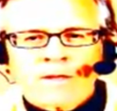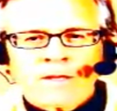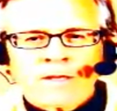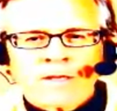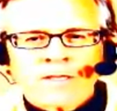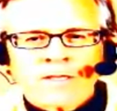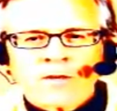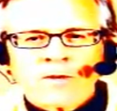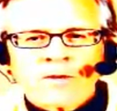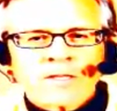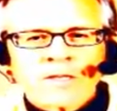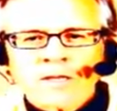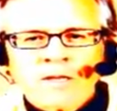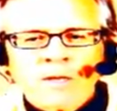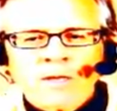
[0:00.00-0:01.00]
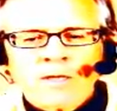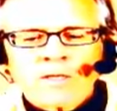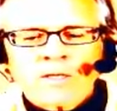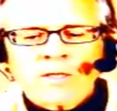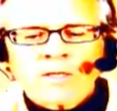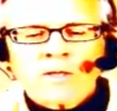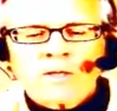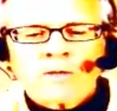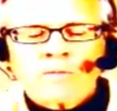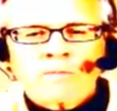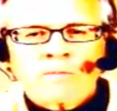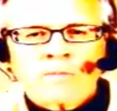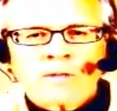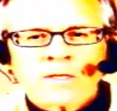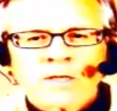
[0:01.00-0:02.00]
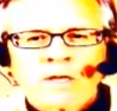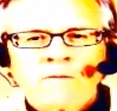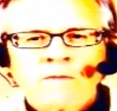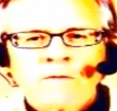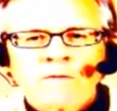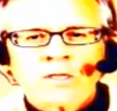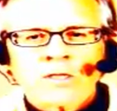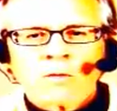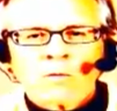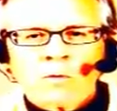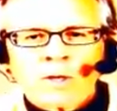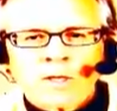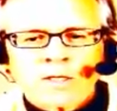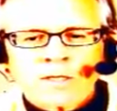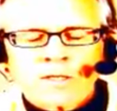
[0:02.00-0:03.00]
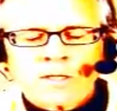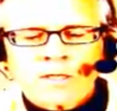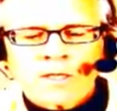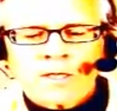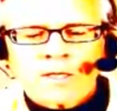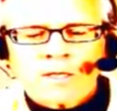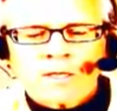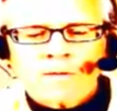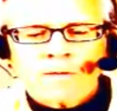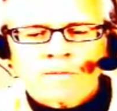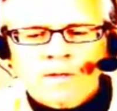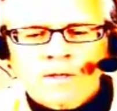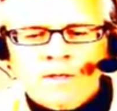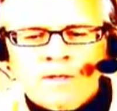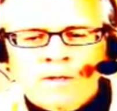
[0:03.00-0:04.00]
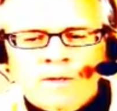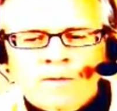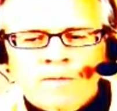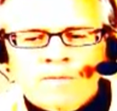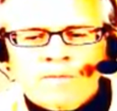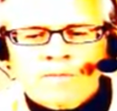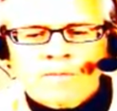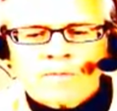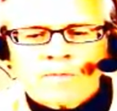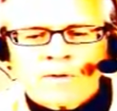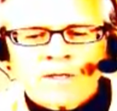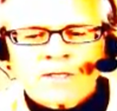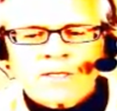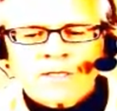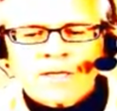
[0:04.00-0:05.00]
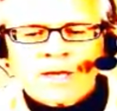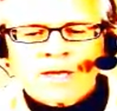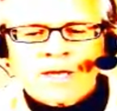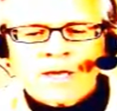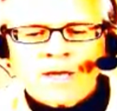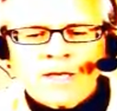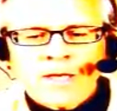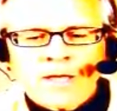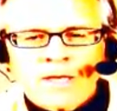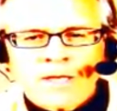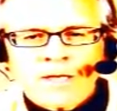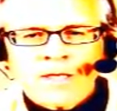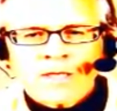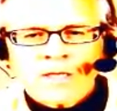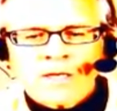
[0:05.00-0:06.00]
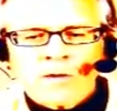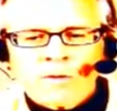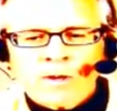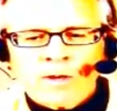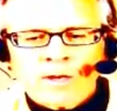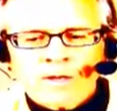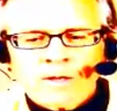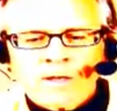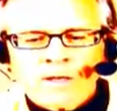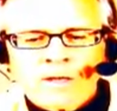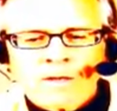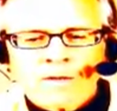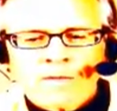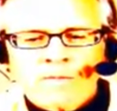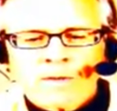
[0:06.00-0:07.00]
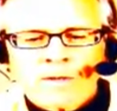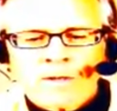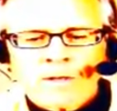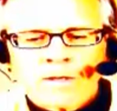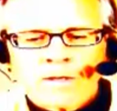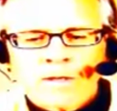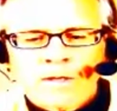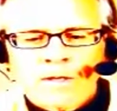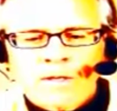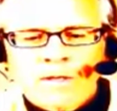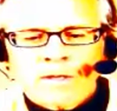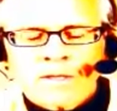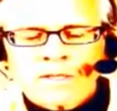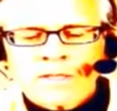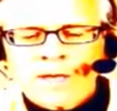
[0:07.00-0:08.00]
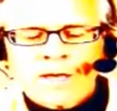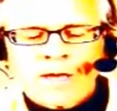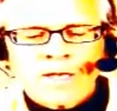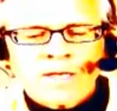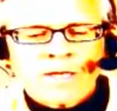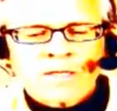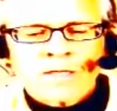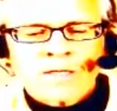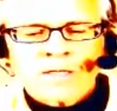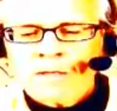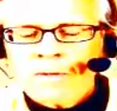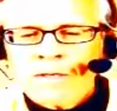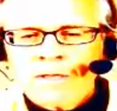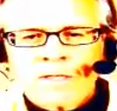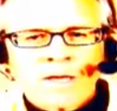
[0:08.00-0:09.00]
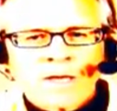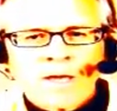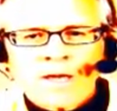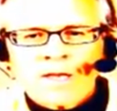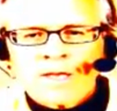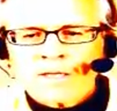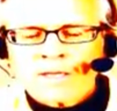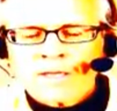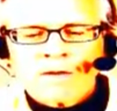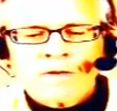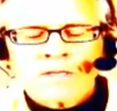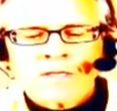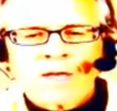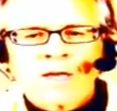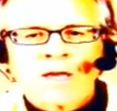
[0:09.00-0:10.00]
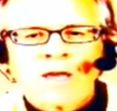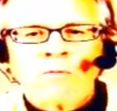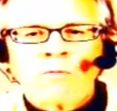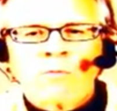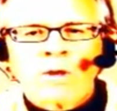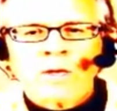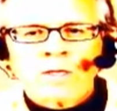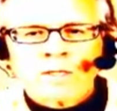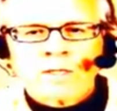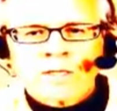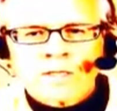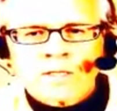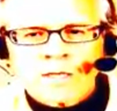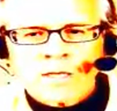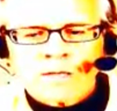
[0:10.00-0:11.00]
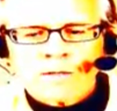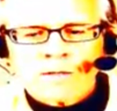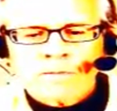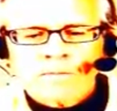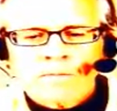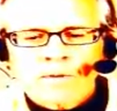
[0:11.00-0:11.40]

This year doesn't need to be this year. Instead of this year, oneness is seen. This decade can't teach the ego anything. This decade doesn't need to be this decade. Instead of this decade, oneness is seen.